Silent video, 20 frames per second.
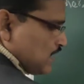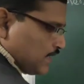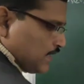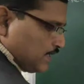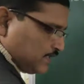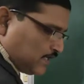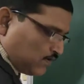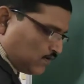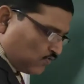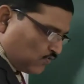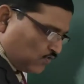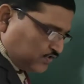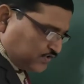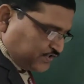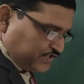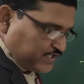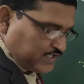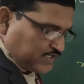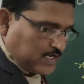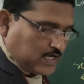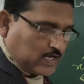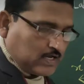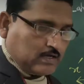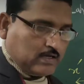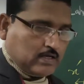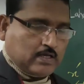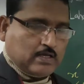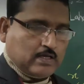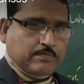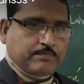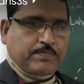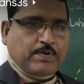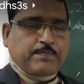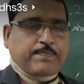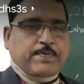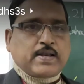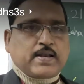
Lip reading: In the question paper,